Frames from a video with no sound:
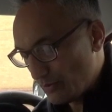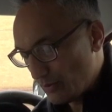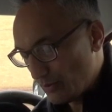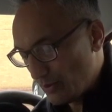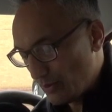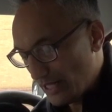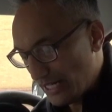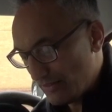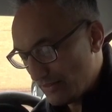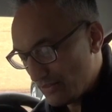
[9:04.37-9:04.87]
for
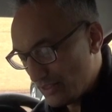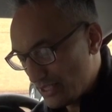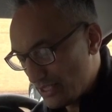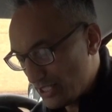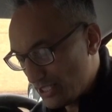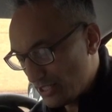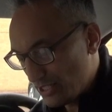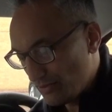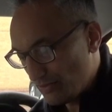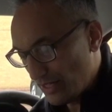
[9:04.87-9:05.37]
what, even
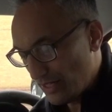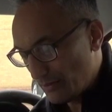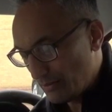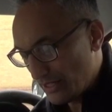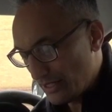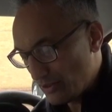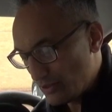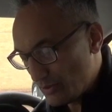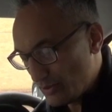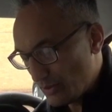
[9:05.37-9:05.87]
just confirming
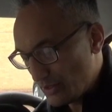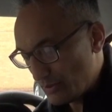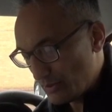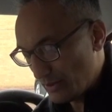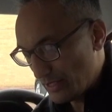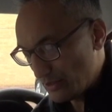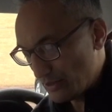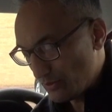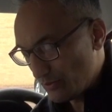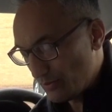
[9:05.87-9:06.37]
that
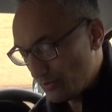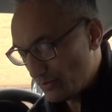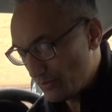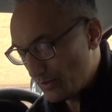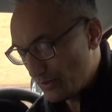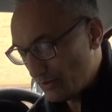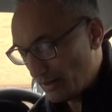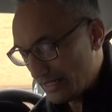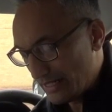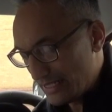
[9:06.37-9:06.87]
responsibilities will
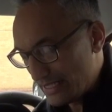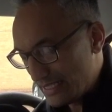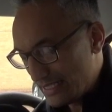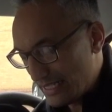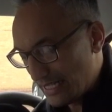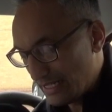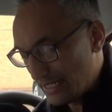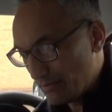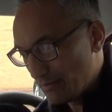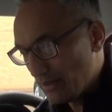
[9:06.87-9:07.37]
remain the
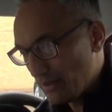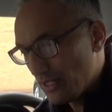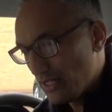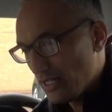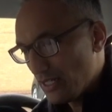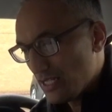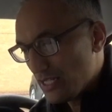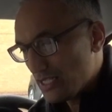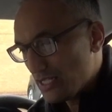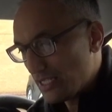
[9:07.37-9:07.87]
same.
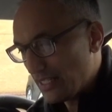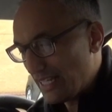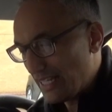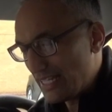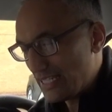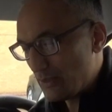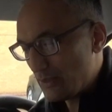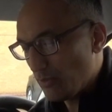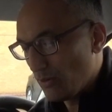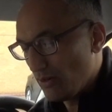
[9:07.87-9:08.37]
So
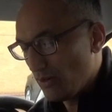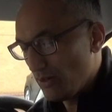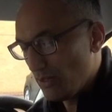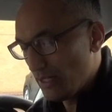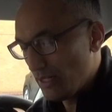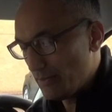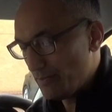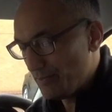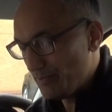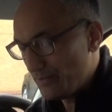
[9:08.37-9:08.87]
that's what
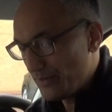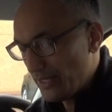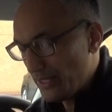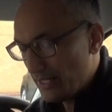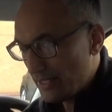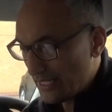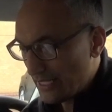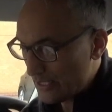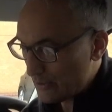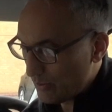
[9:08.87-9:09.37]
I
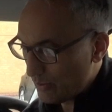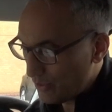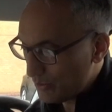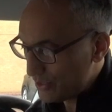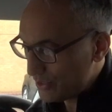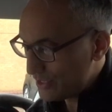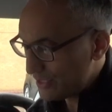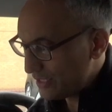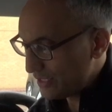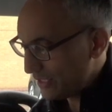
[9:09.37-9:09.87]

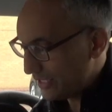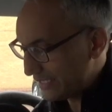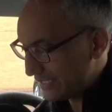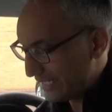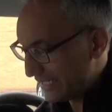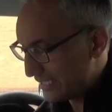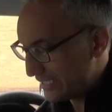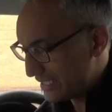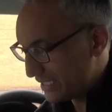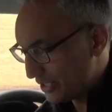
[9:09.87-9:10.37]

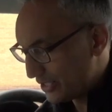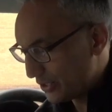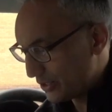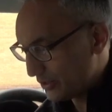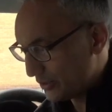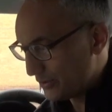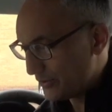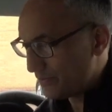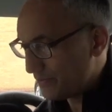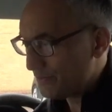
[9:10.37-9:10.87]
needed to do
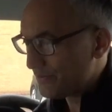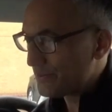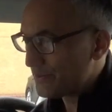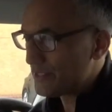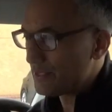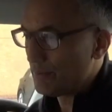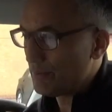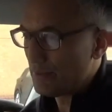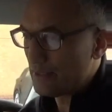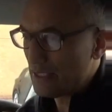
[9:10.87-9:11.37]

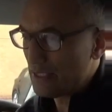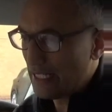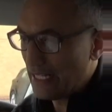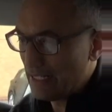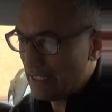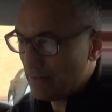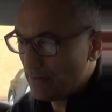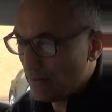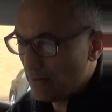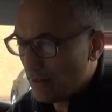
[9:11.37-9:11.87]
to get
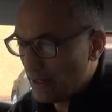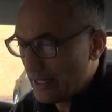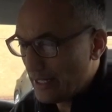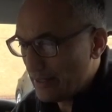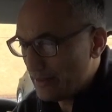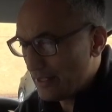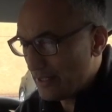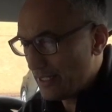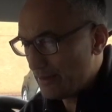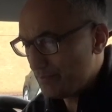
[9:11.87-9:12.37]
it right.
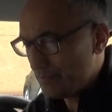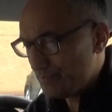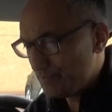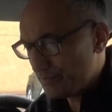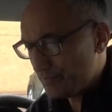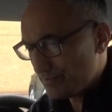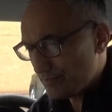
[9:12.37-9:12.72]
And